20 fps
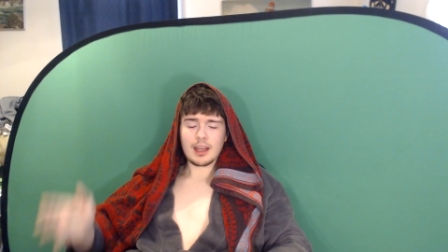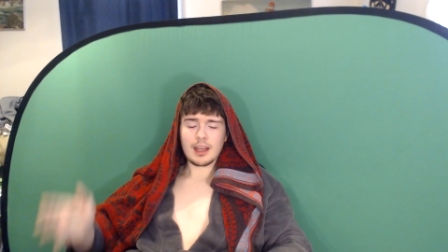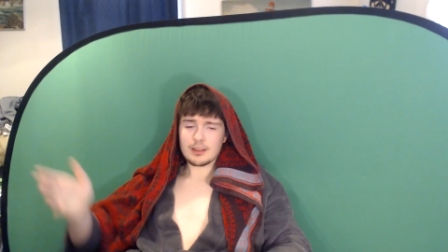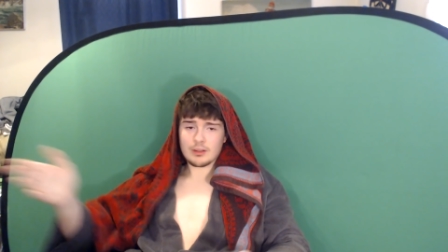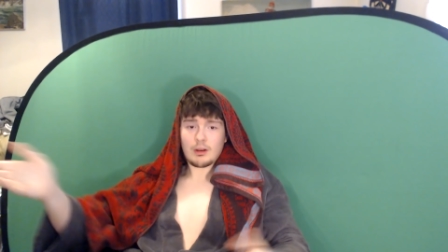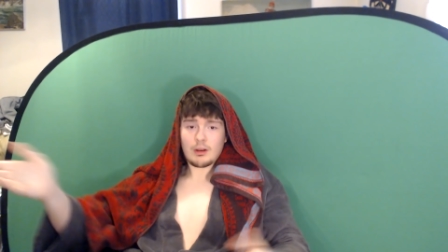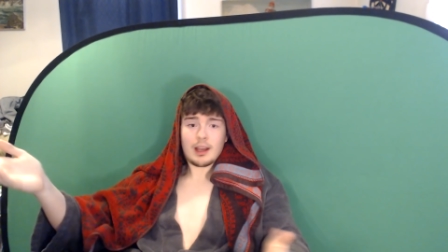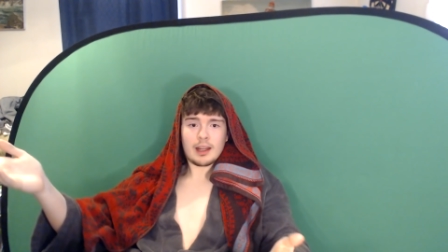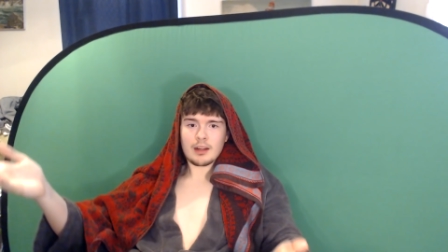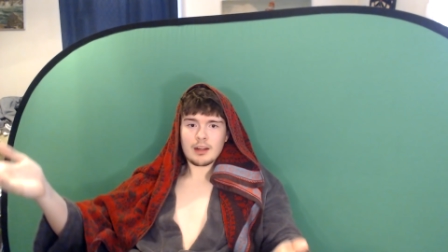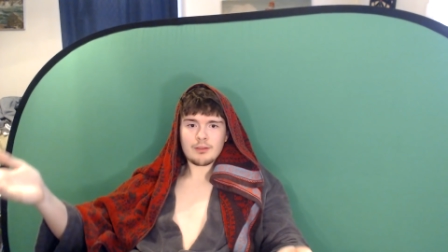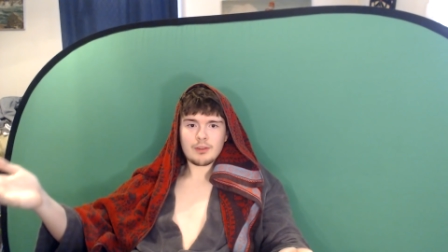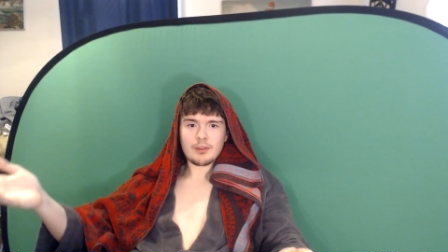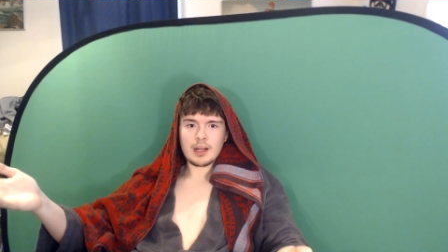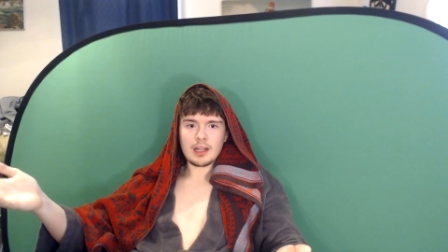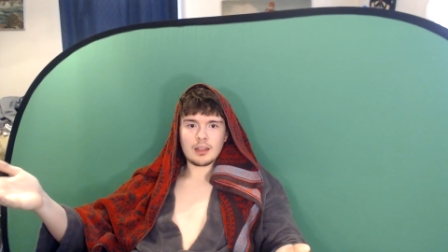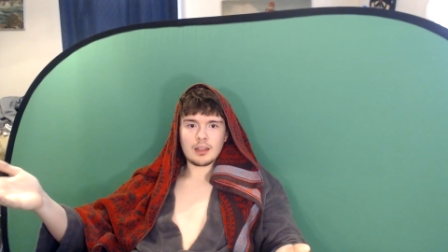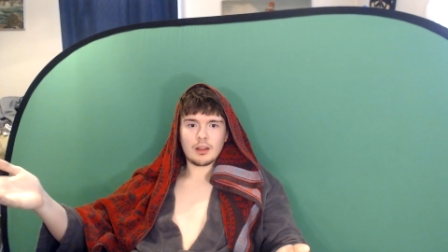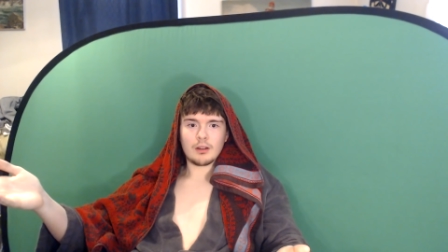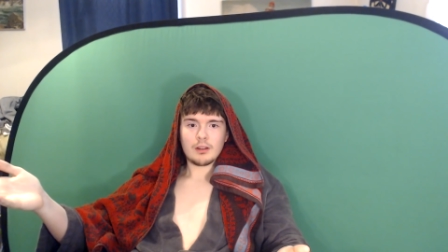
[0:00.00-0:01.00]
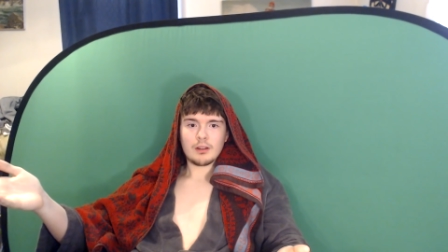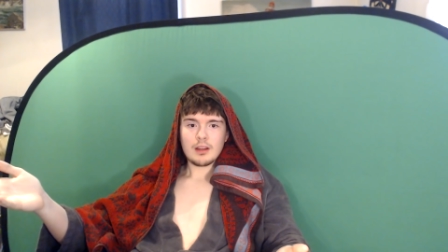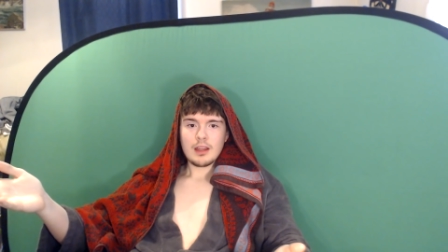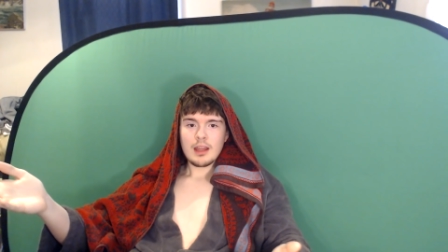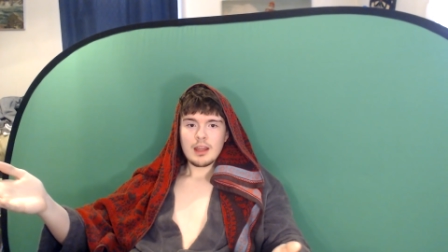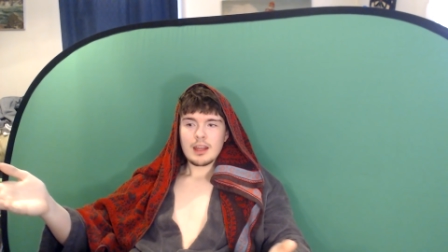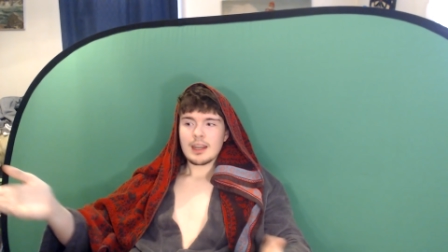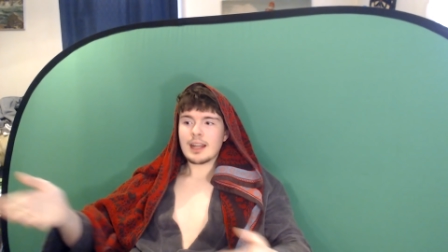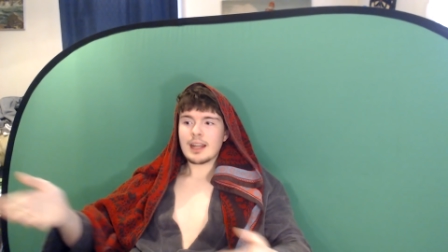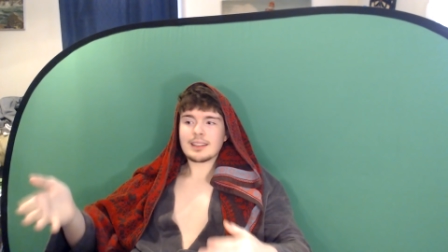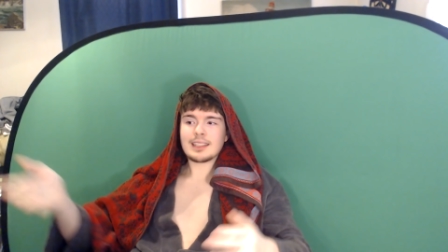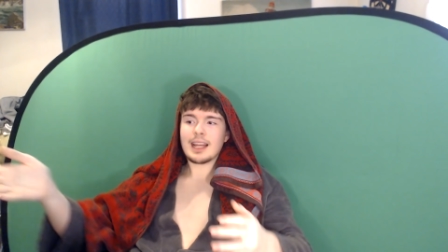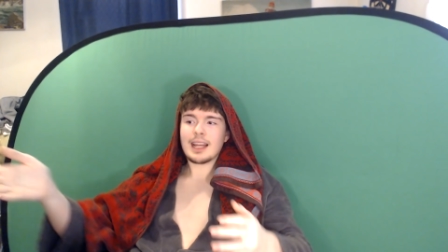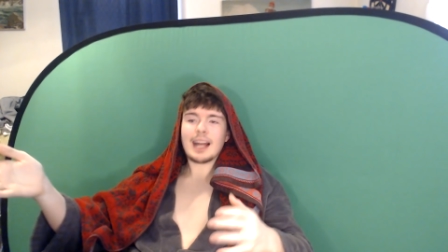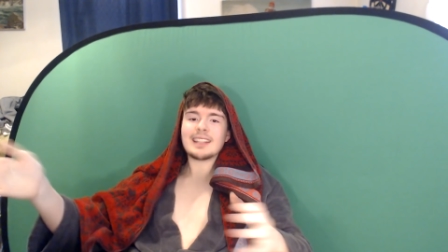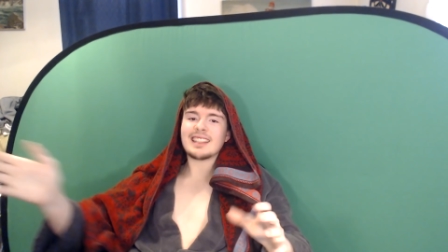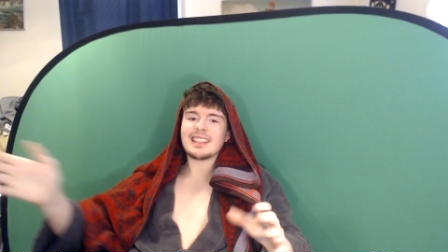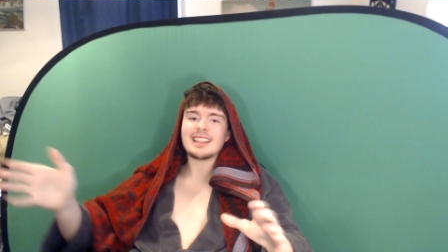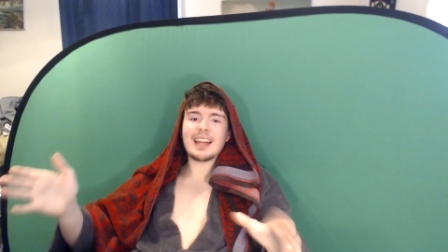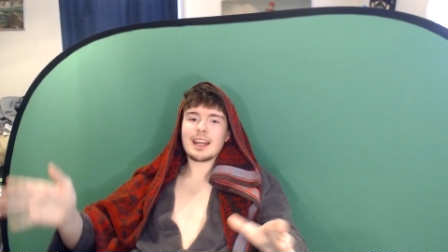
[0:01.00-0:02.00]
so I unfollow. Now see,
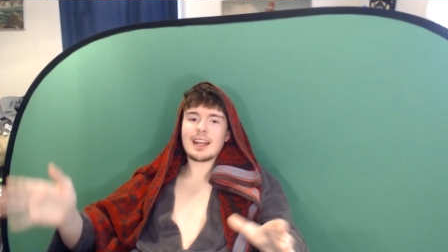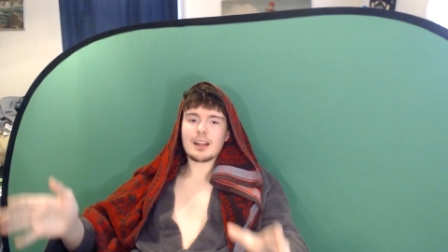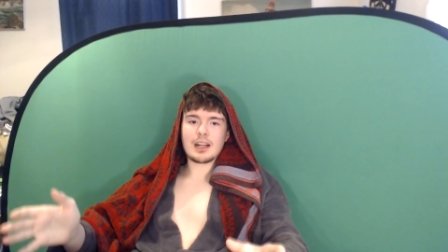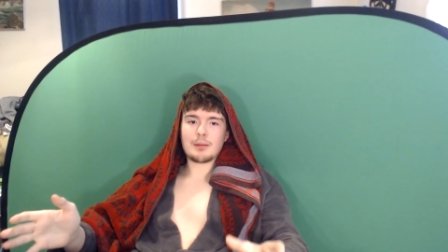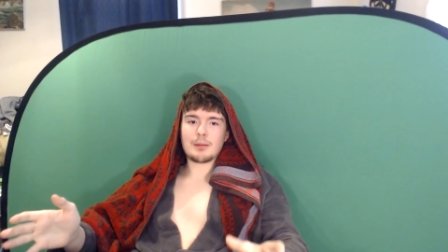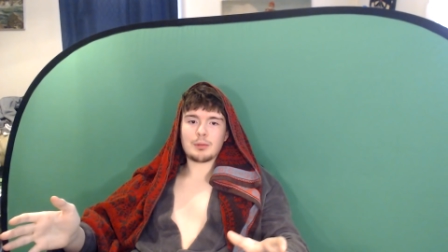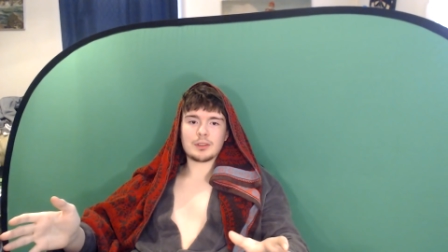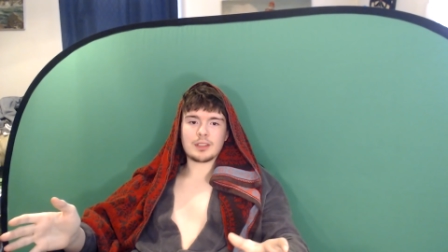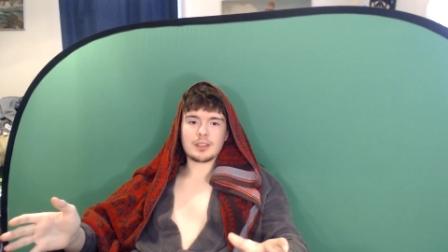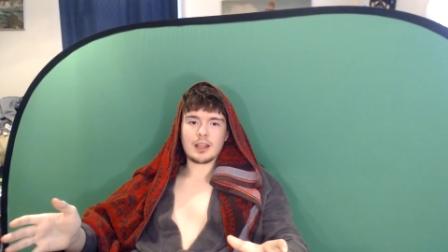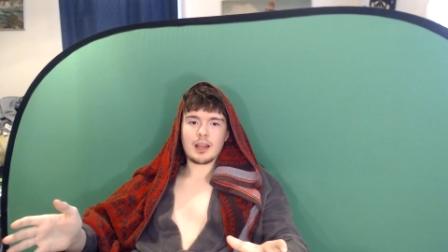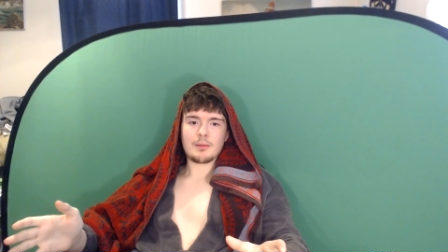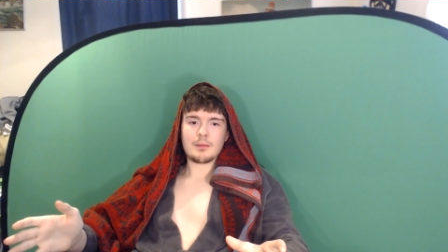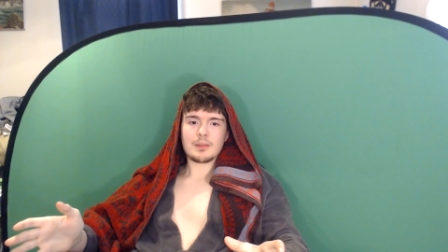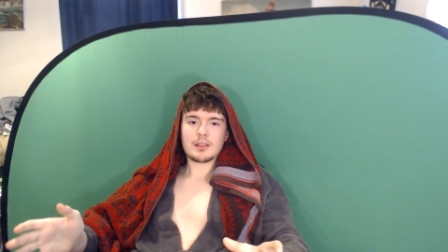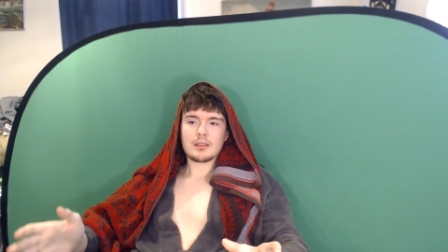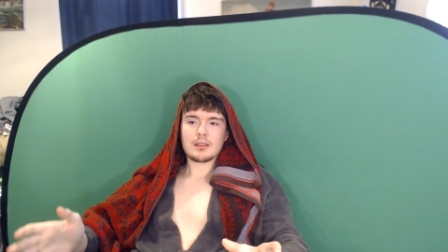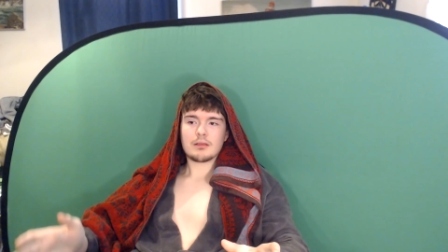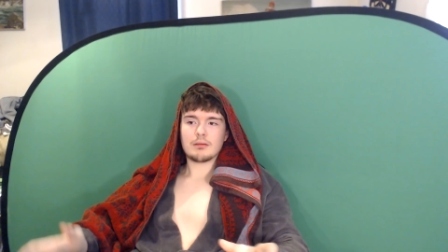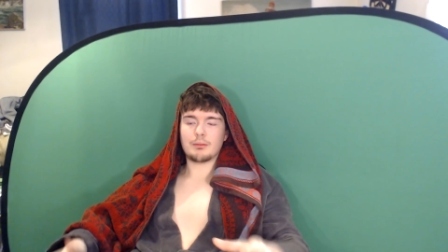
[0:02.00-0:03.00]
I did that a couple times